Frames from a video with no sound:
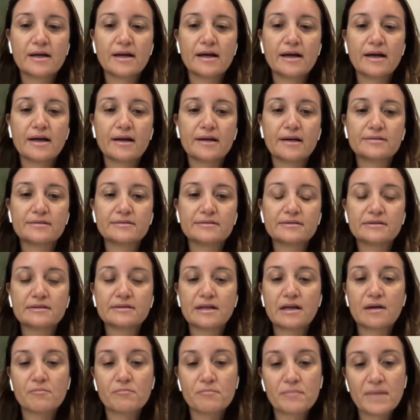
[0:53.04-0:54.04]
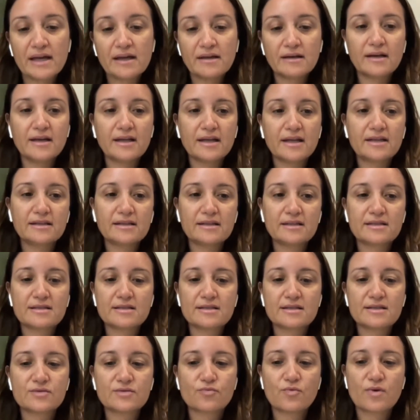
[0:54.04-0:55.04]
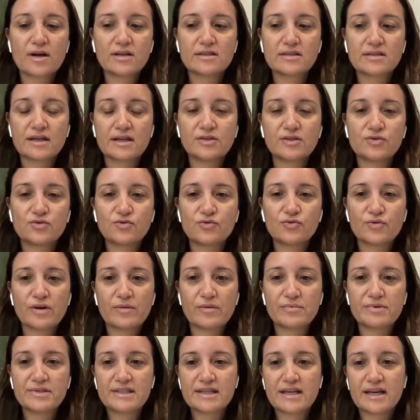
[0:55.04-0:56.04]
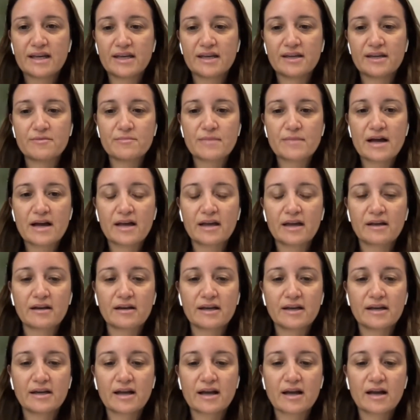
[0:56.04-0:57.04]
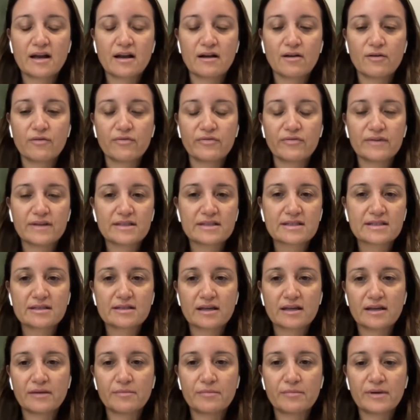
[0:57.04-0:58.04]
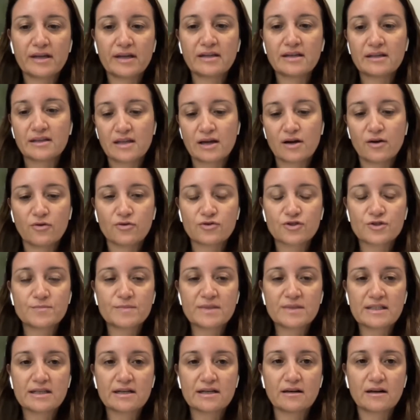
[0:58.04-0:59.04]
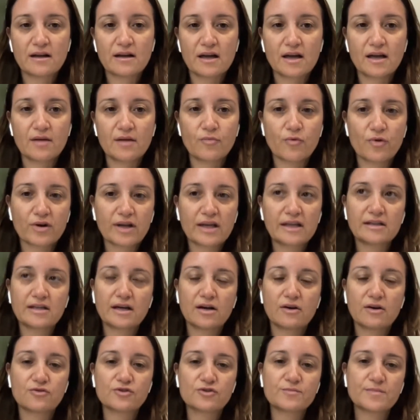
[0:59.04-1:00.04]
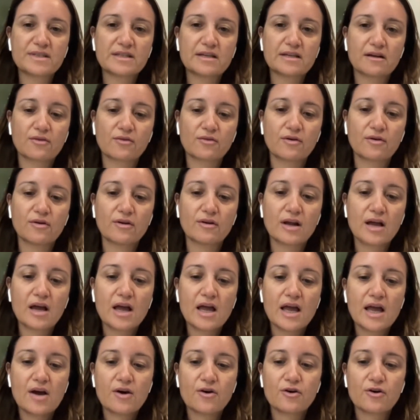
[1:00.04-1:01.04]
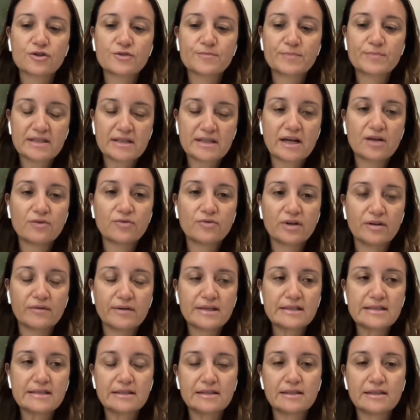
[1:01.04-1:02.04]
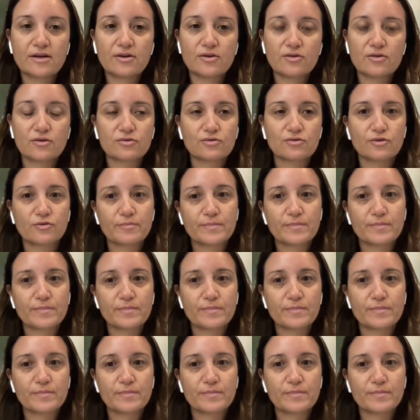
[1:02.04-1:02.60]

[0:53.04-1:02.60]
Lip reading: And mainly this is what I do every day in my clinical office in the hospital. I work in the hospital called Hospital Universitario Dr.